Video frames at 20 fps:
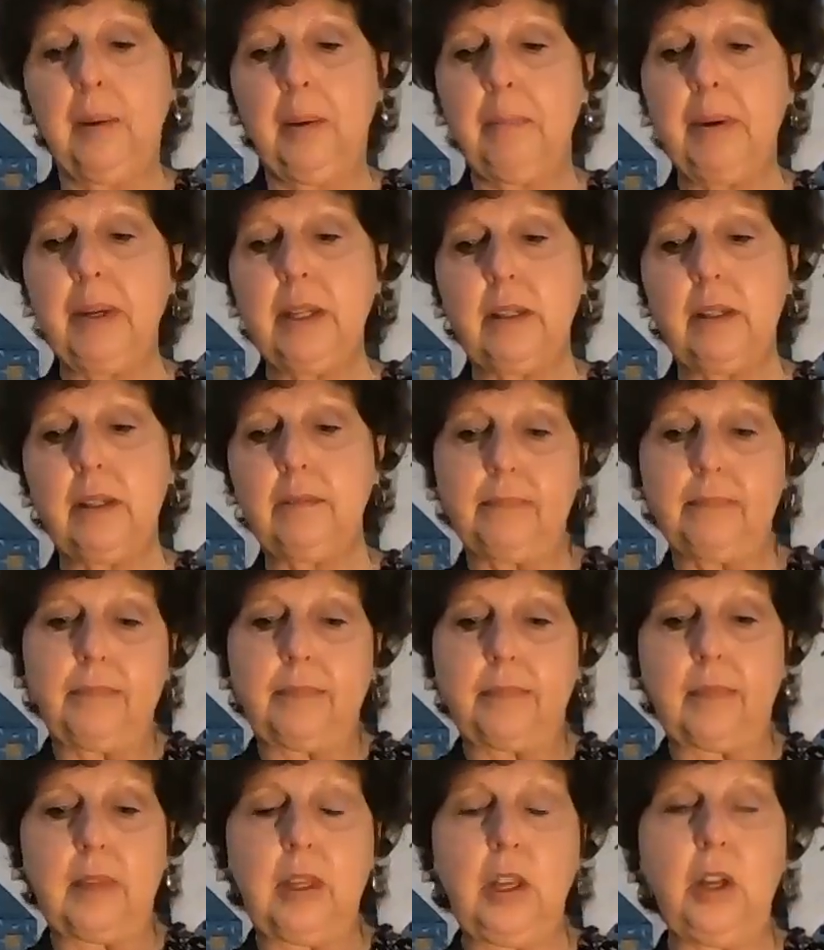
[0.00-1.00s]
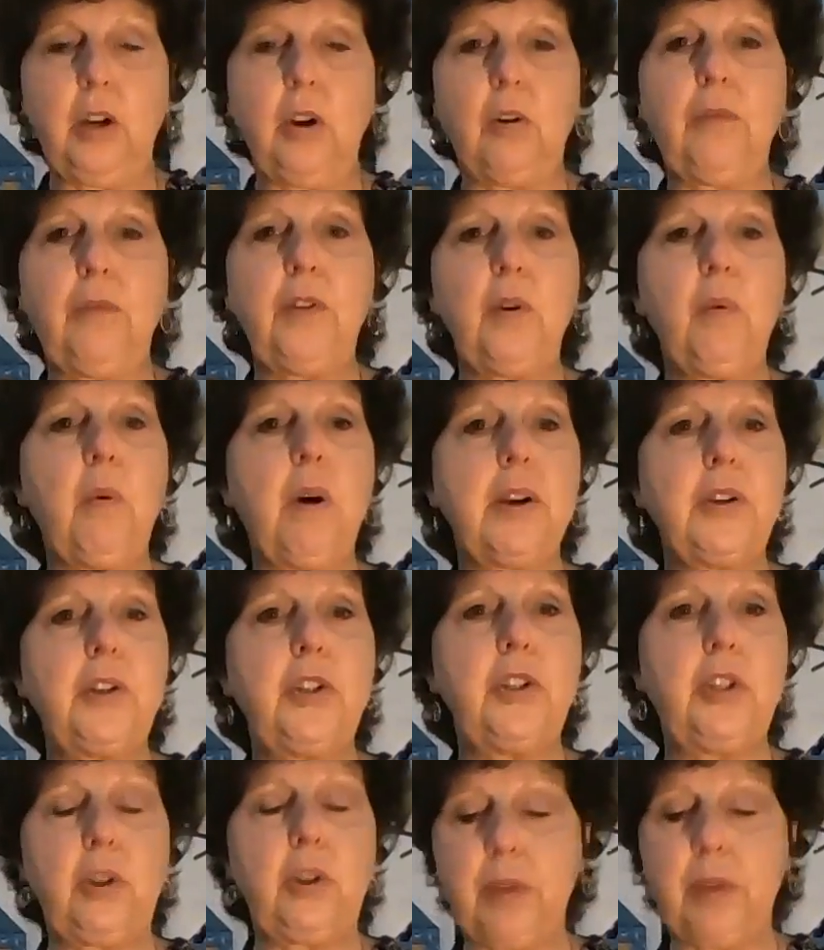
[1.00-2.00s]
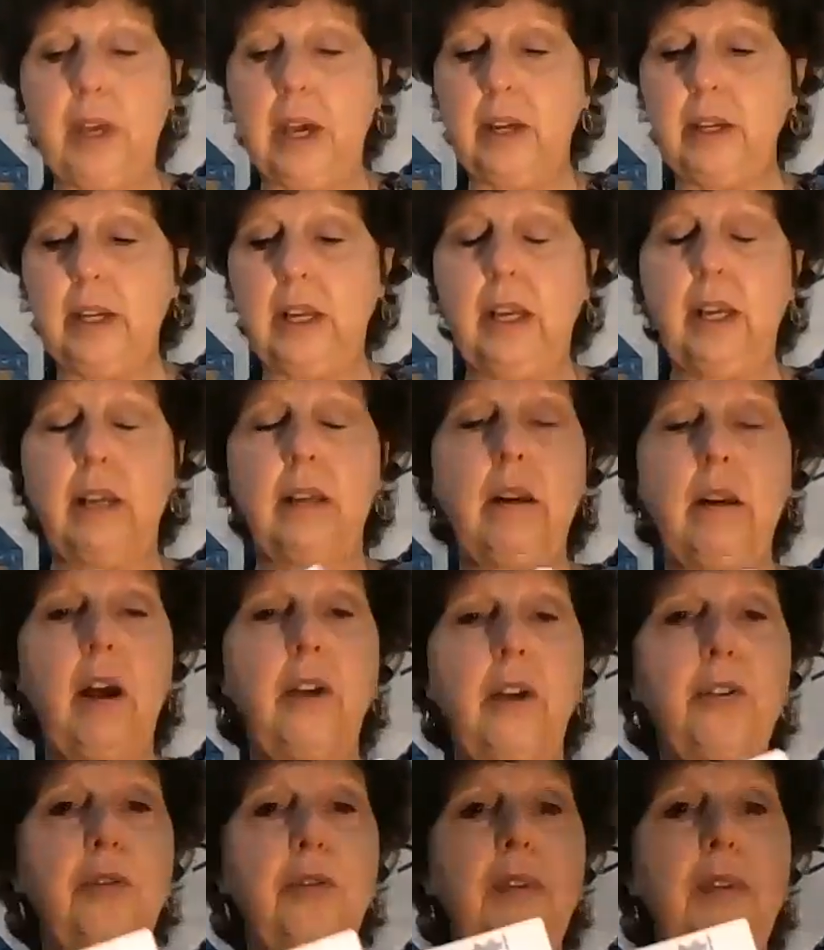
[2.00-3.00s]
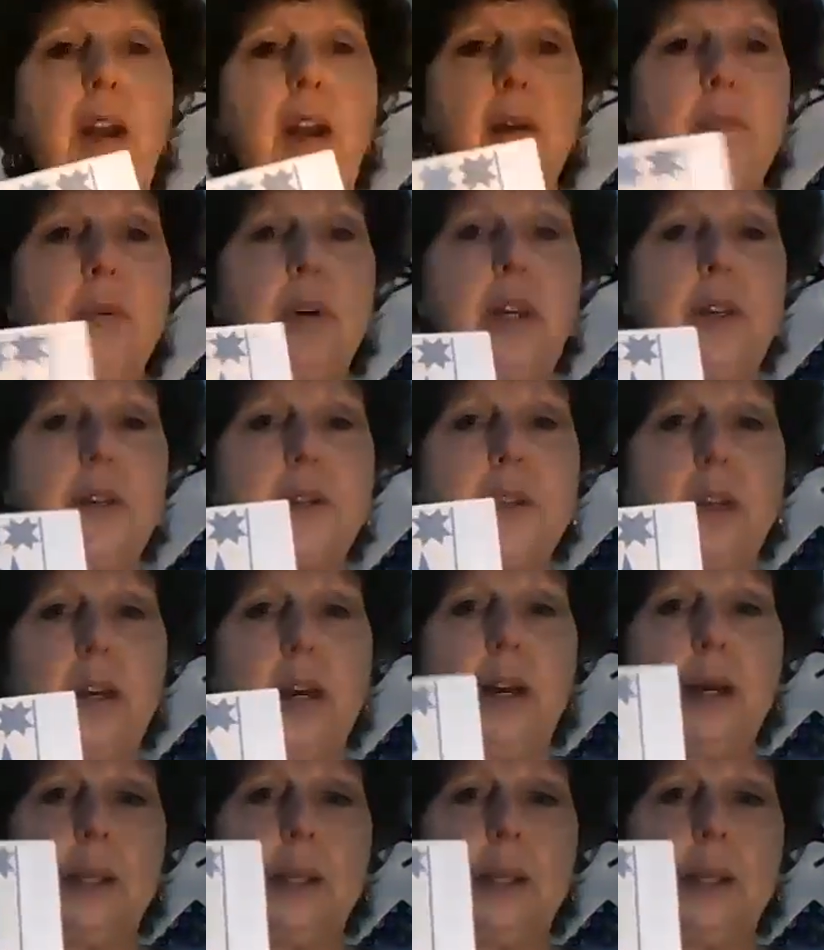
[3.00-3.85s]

But you know, if you wanted to do that in other fabrics,